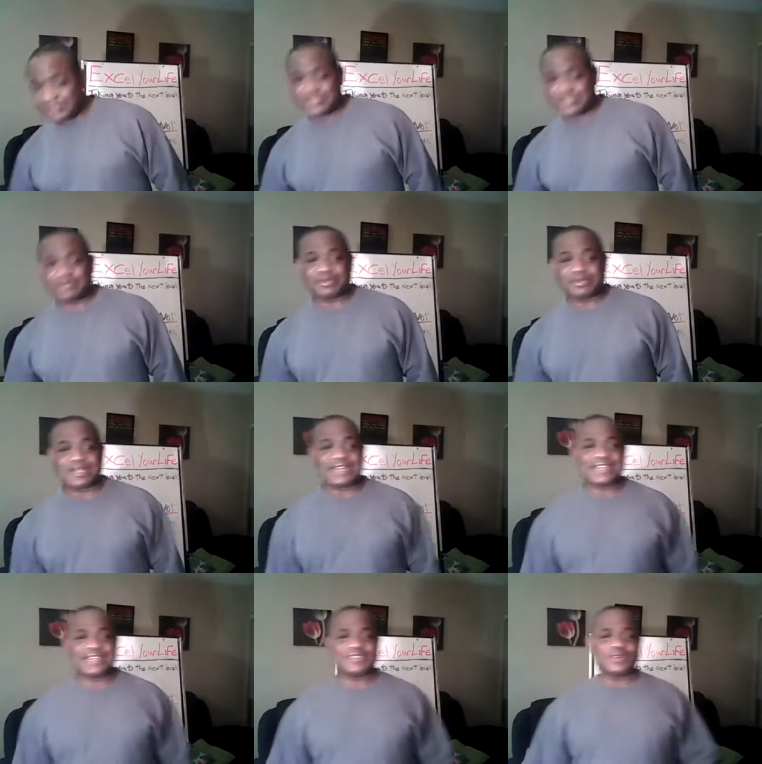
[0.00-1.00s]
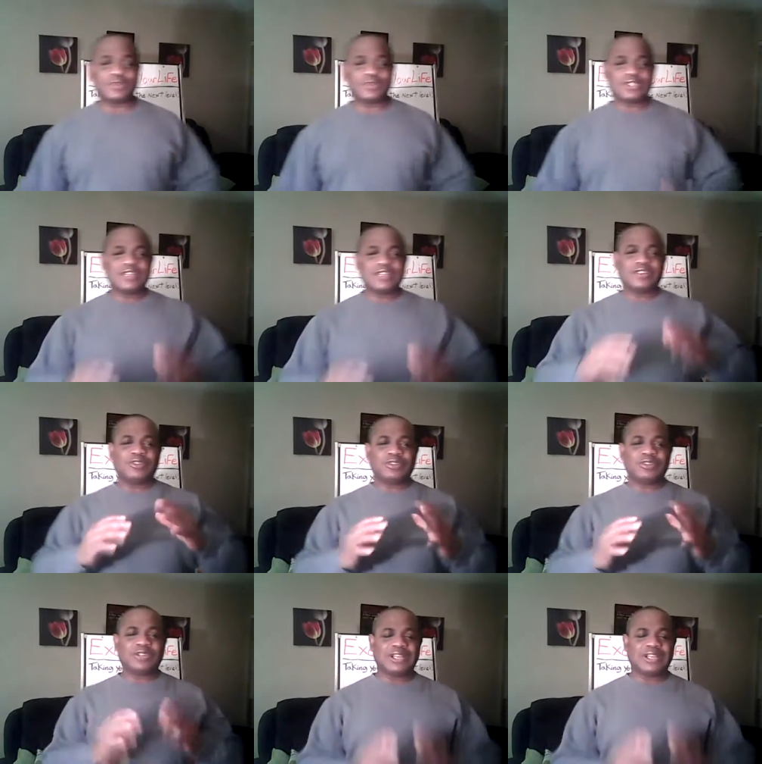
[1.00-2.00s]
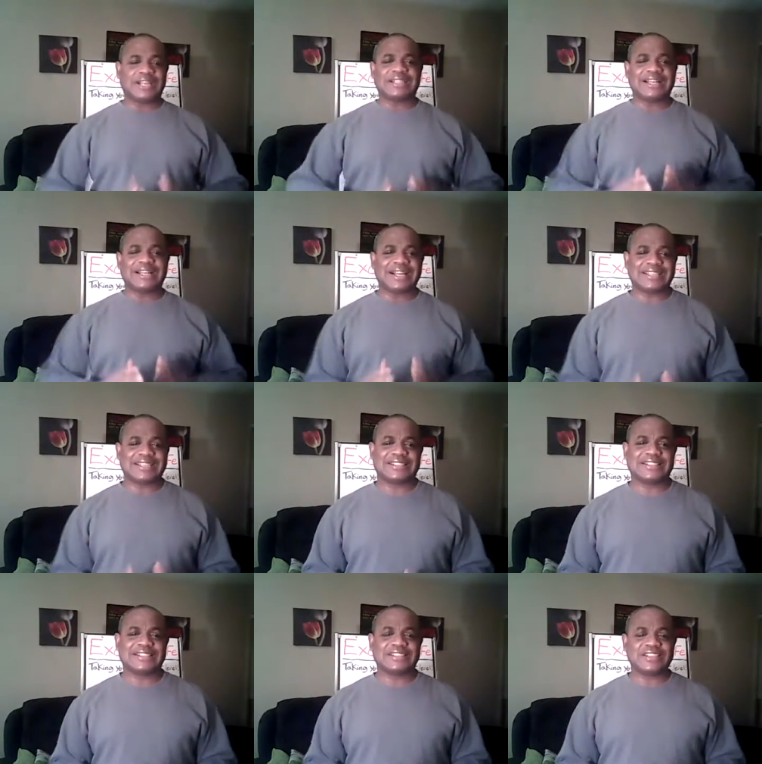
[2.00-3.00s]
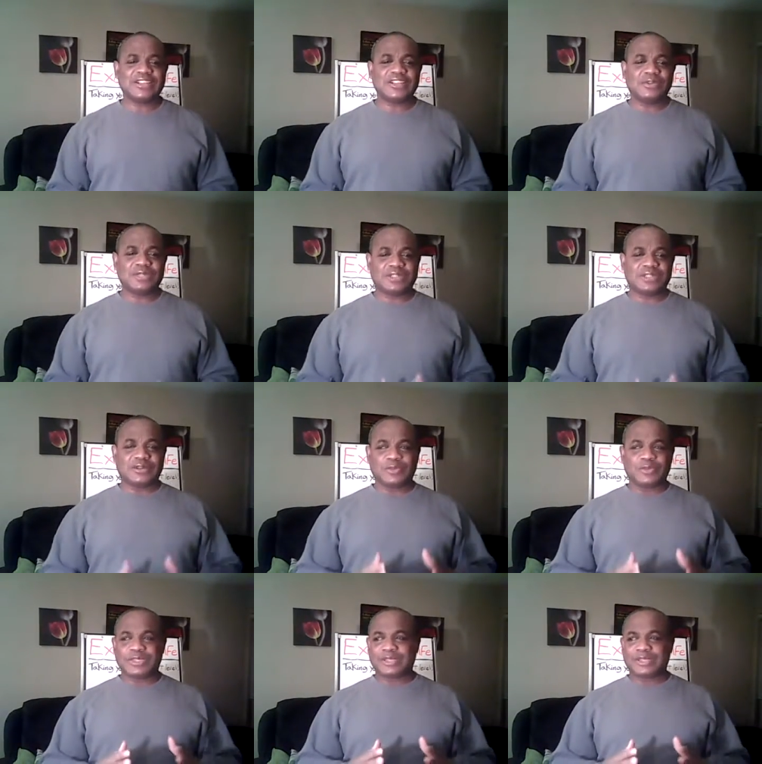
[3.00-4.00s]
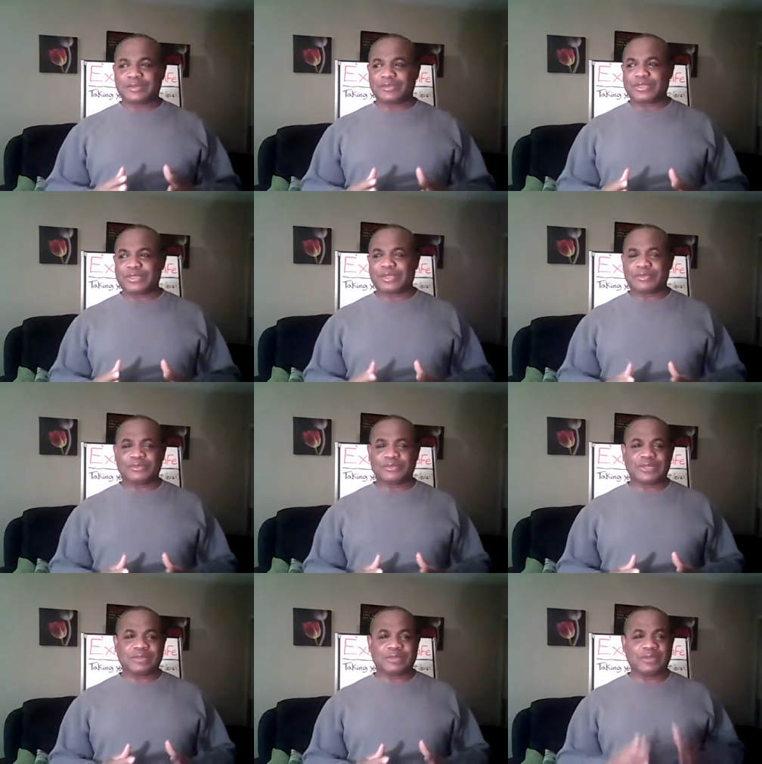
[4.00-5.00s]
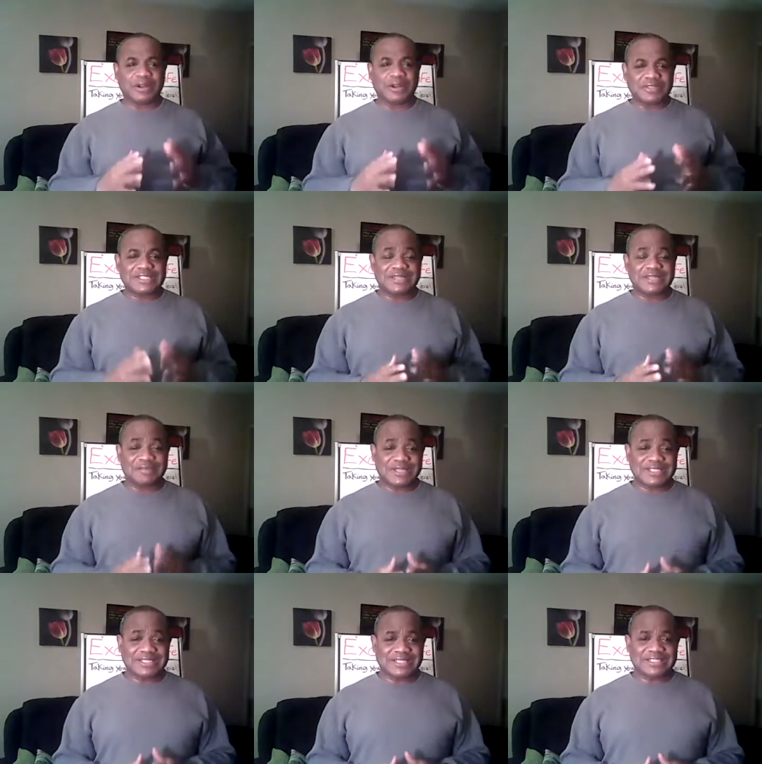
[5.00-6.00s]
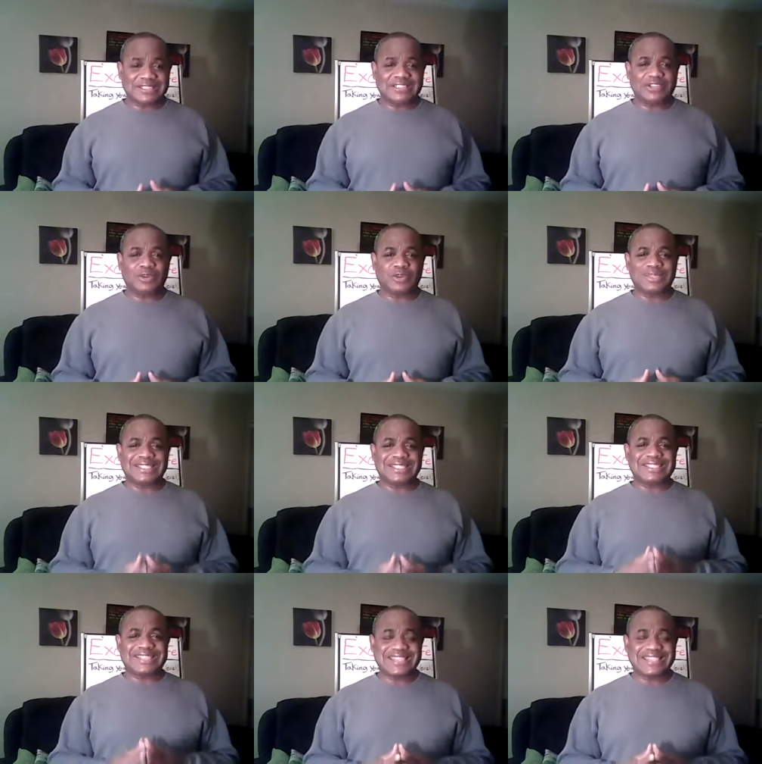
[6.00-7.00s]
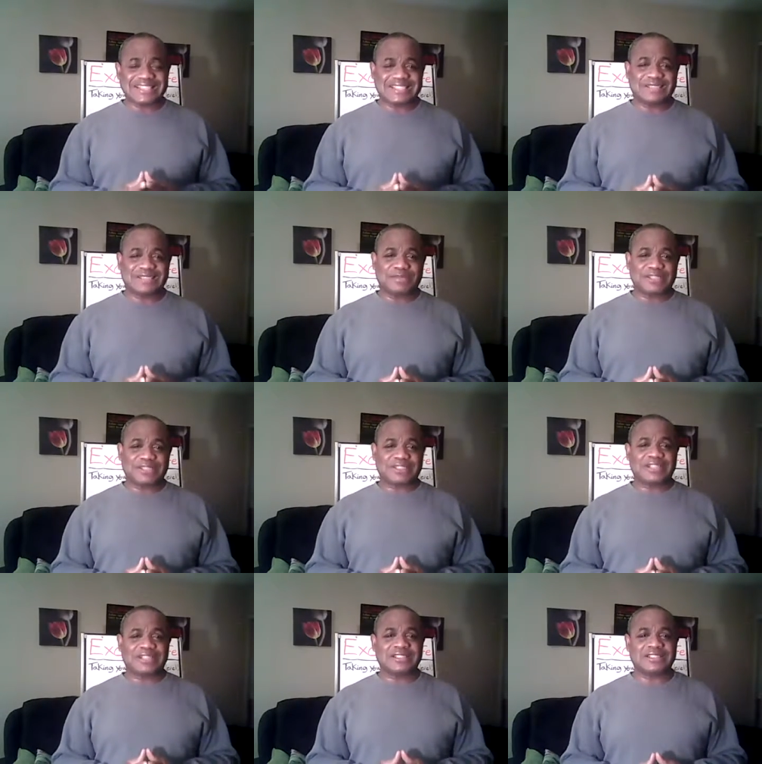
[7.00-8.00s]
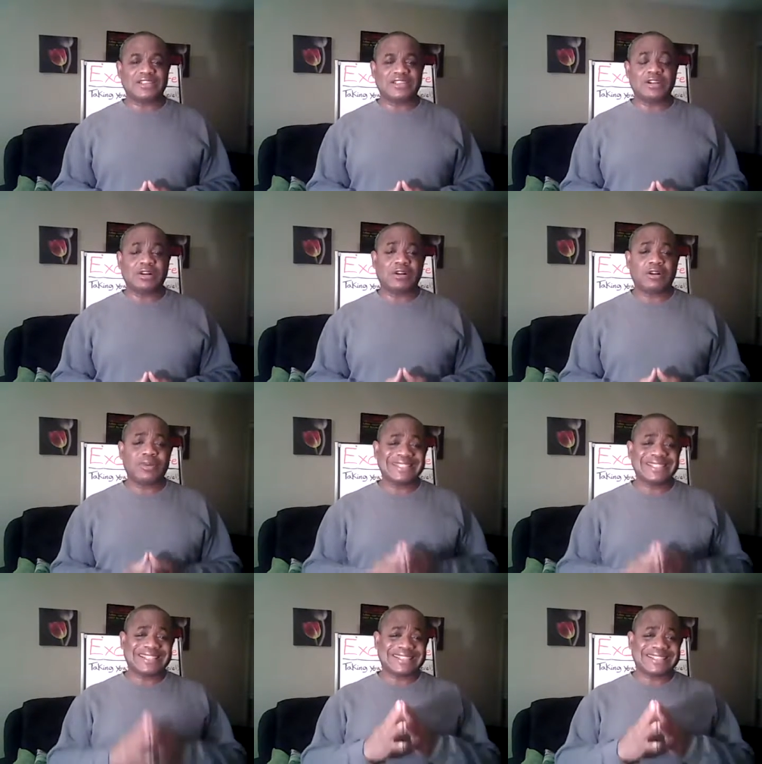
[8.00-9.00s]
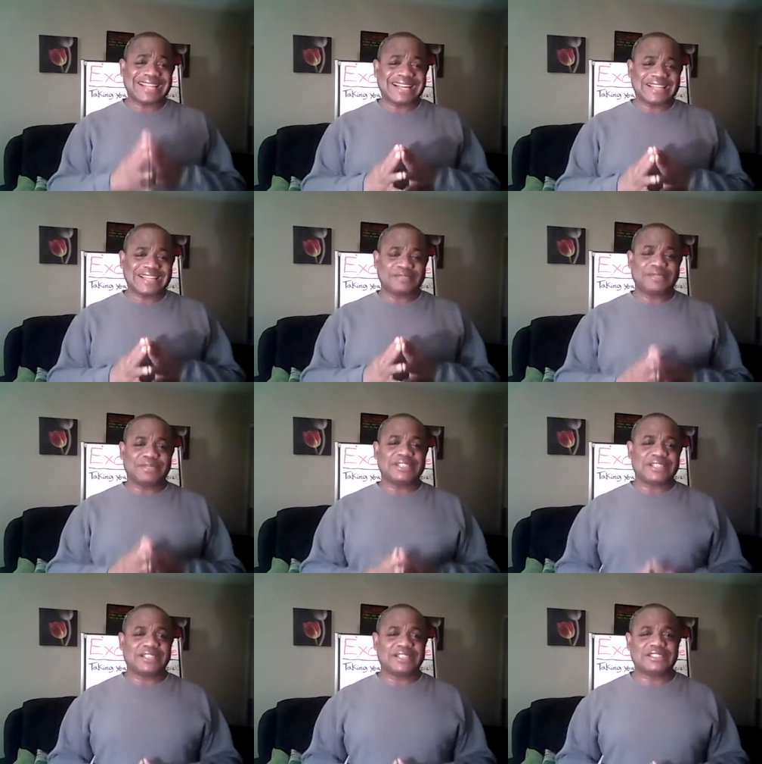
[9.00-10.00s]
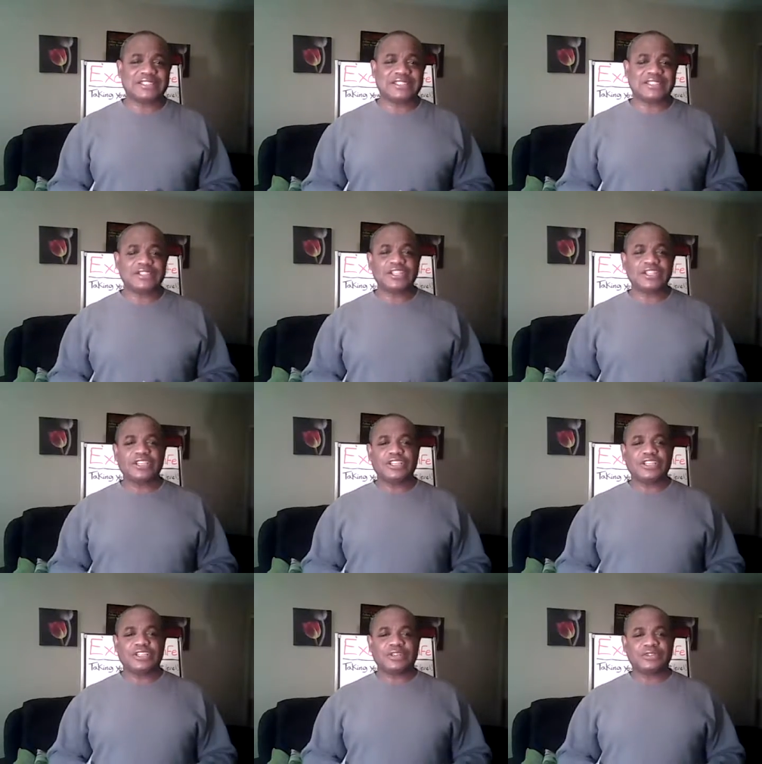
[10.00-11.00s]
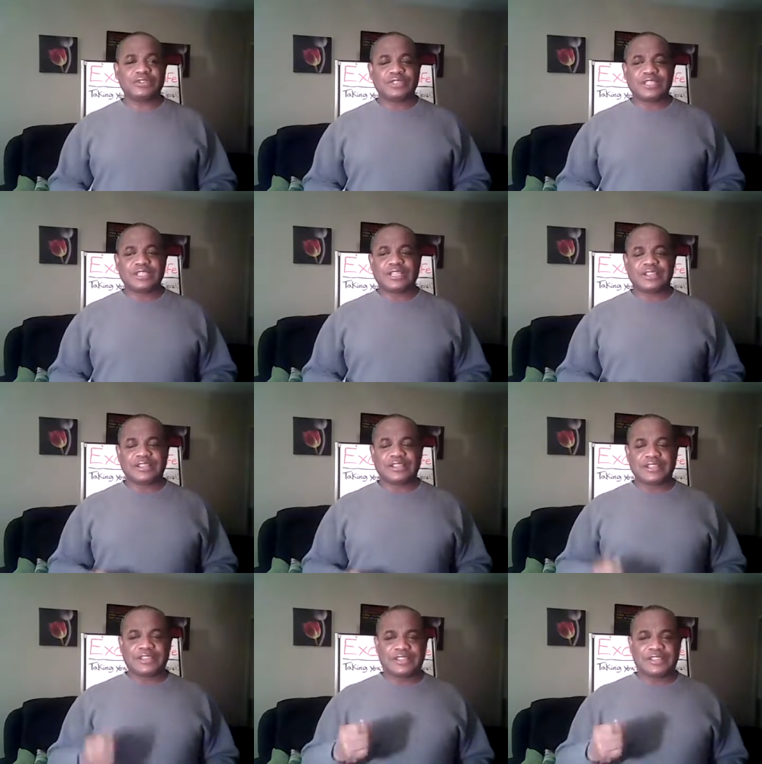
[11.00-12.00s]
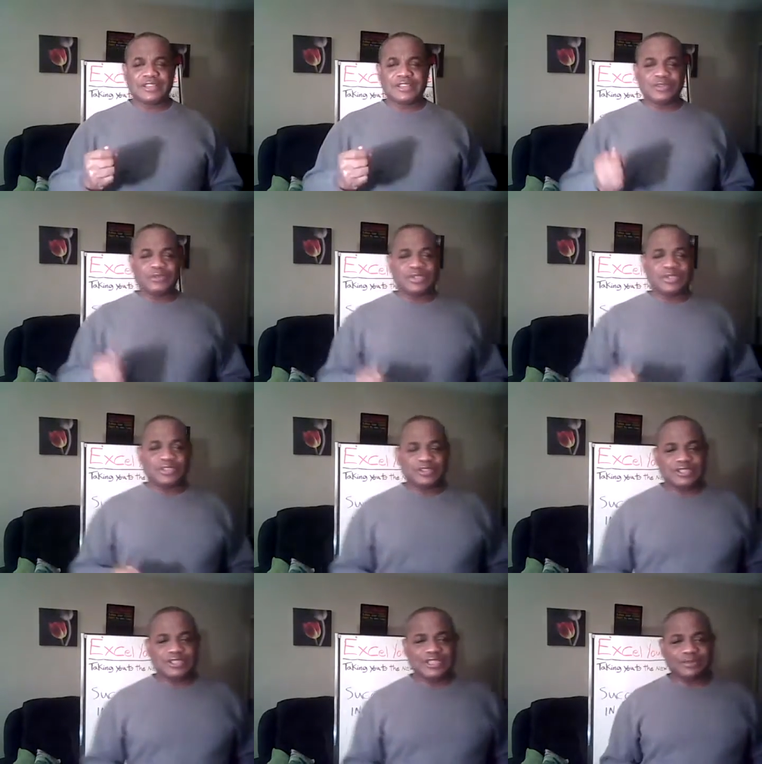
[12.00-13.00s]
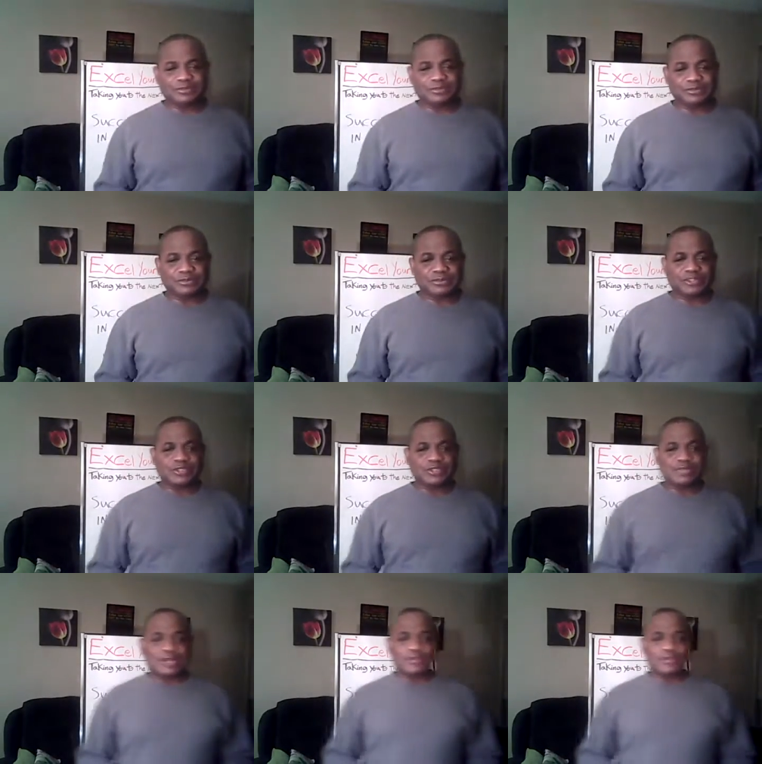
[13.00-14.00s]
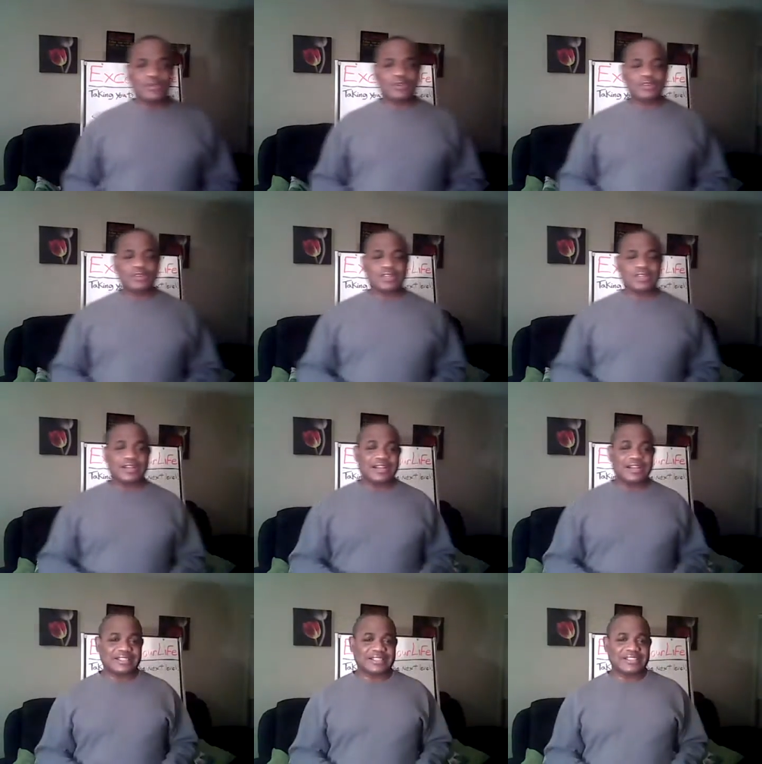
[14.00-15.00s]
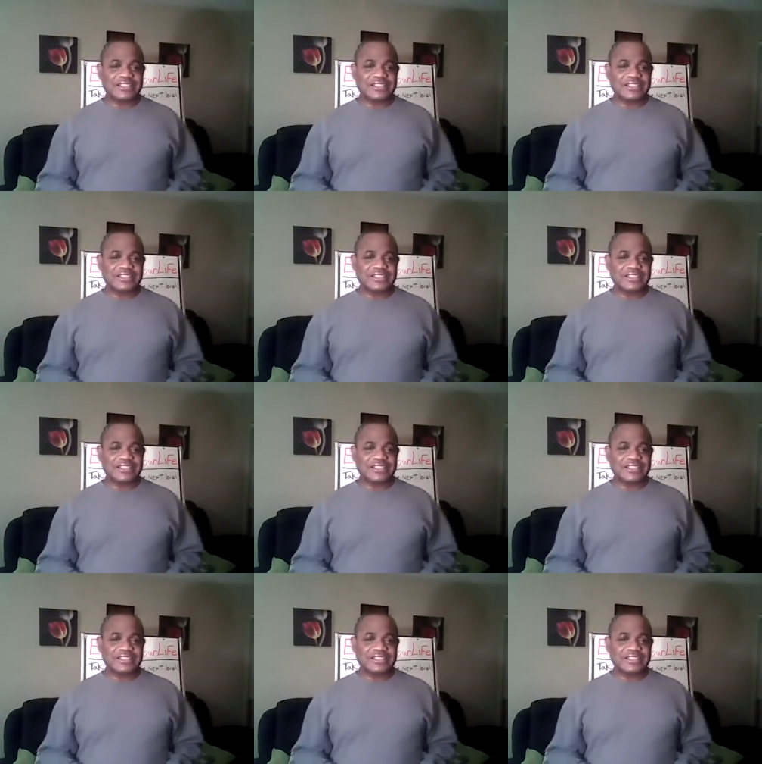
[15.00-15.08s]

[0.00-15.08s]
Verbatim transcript: supply. Don't go to God asking with a with a with a with a poverty mentality or with a scarcity mentality or with a lack mentality. You know, I I think when um sometimes we go to God,